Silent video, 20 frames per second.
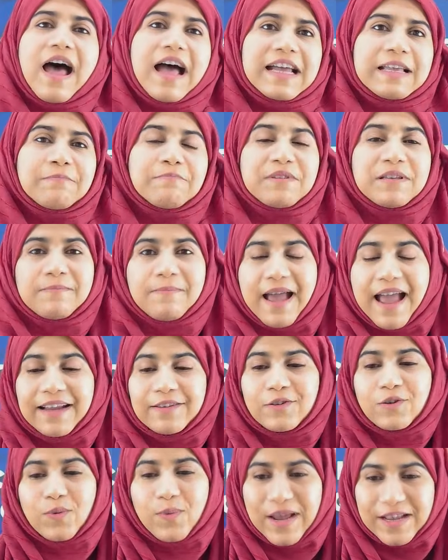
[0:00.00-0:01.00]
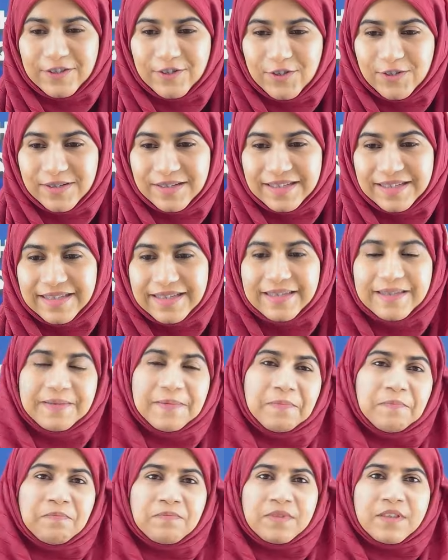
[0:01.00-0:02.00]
IPMAT questions.